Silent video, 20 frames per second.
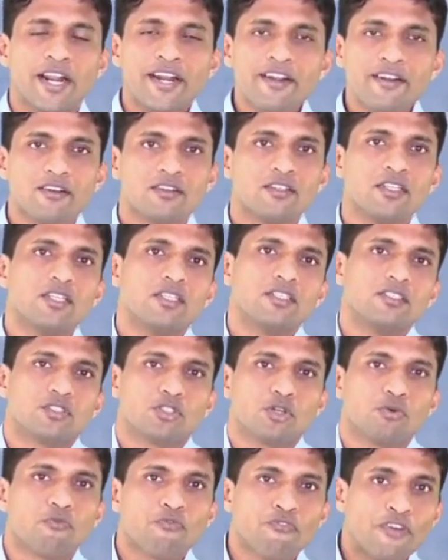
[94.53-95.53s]
right?
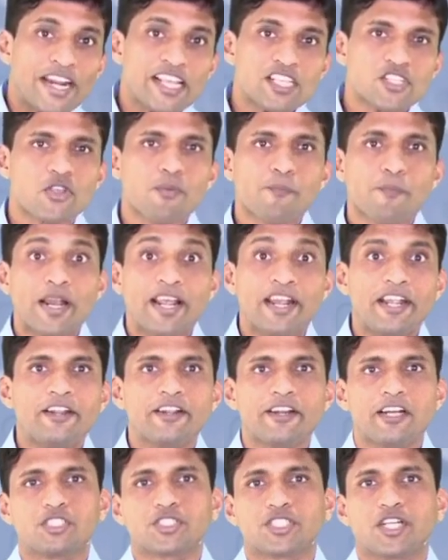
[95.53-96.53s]
So very simple and
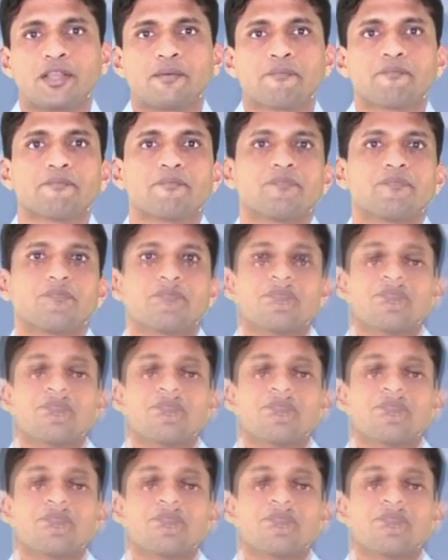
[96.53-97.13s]
interesting.